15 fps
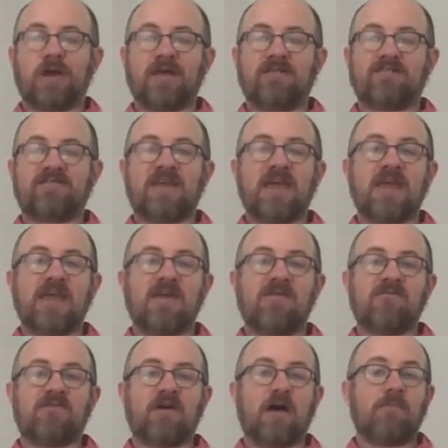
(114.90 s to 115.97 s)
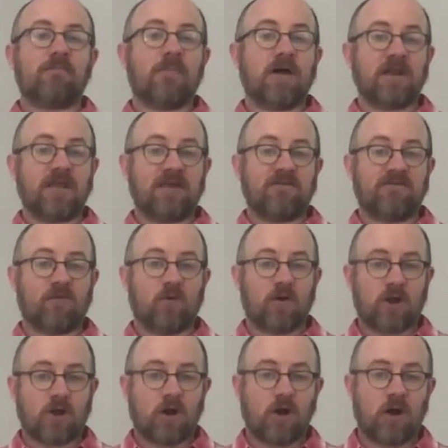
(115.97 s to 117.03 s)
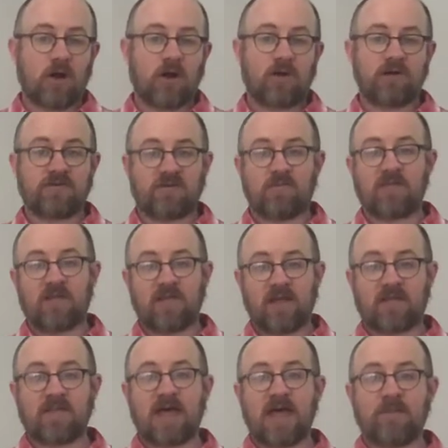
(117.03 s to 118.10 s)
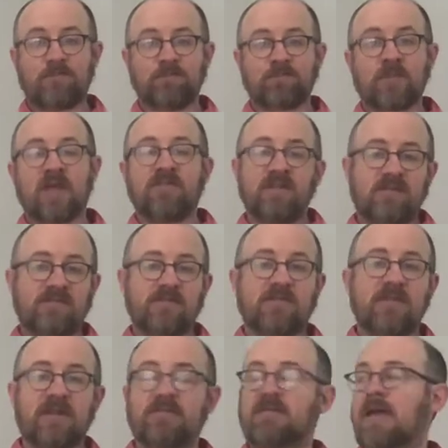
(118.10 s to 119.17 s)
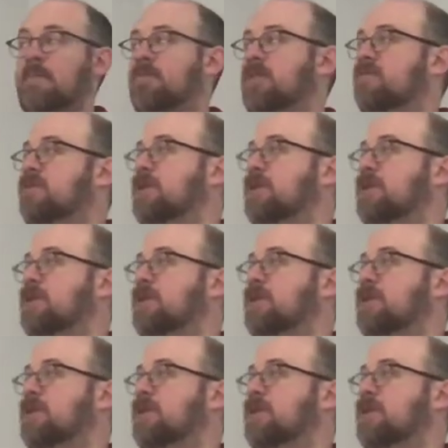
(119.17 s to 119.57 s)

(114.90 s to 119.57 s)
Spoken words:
save up money for a car or something like that. This is an example of an